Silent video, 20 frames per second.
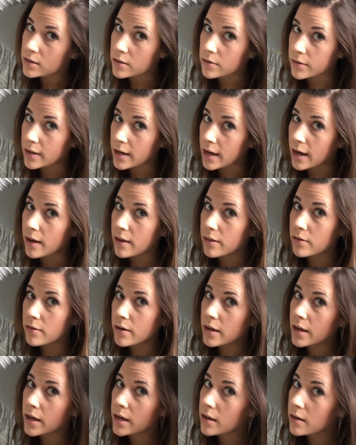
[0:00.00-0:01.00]
So
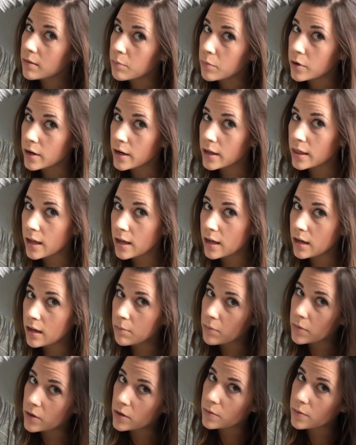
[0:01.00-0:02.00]
gathering and putting that
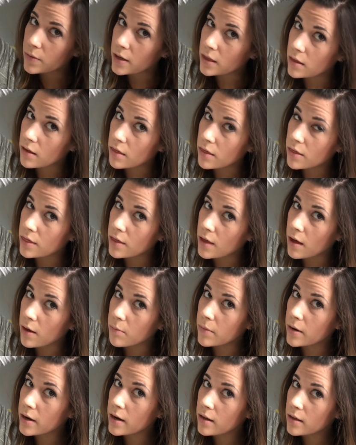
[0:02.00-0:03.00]
in between the
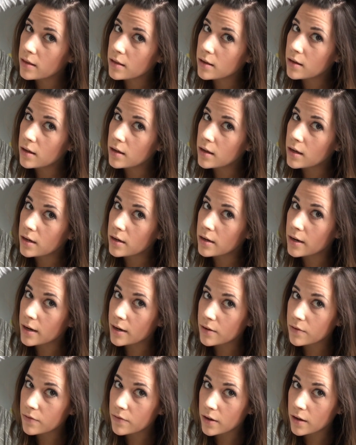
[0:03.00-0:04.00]
thumb and the
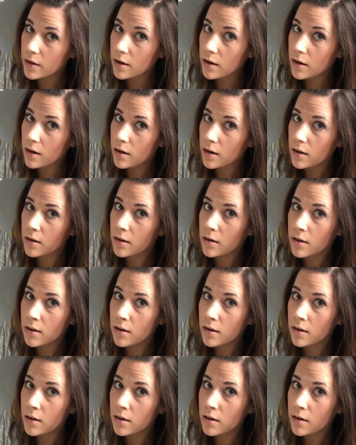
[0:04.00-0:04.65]
index finger,